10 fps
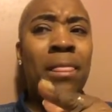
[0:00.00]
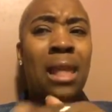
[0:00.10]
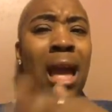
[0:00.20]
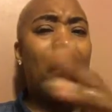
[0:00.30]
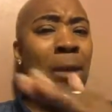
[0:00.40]

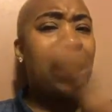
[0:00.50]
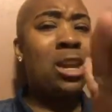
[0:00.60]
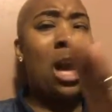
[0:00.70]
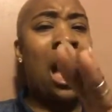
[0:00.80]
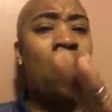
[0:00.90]
Now I probably
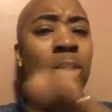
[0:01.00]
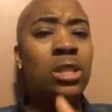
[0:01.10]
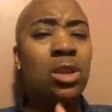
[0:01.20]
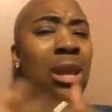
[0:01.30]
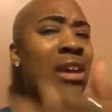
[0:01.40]
give you an hour or
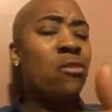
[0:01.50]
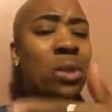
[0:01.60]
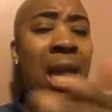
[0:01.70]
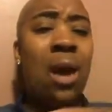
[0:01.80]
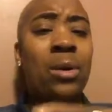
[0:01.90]
so. Like if
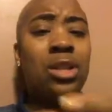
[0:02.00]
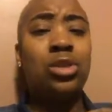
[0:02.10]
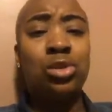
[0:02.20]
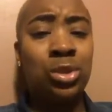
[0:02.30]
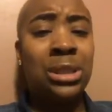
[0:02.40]
we out in a
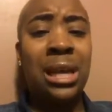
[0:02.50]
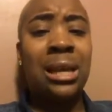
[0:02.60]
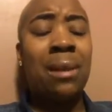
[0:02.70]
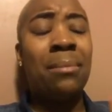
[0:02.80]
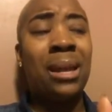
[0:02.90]
social
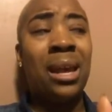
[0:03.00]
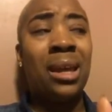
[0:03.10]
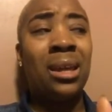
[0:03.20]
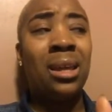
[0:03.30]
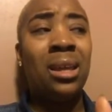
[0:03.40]
setting, I'm
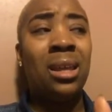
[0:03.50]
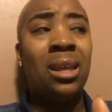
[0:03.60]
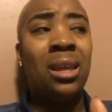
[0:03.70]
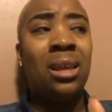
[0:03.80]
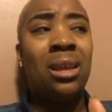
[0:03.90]
like
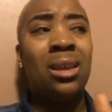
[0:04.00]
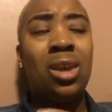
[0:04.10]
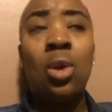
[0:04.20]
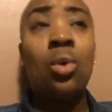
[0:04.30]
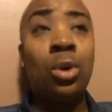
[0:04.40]

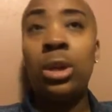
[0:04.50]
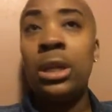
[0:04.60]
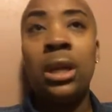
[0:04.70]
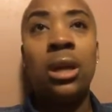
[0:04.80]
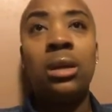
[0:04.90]
yo,
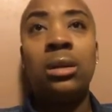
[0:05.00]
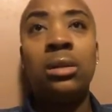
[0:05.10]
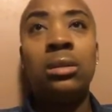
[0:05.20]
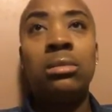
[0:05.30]
earlier,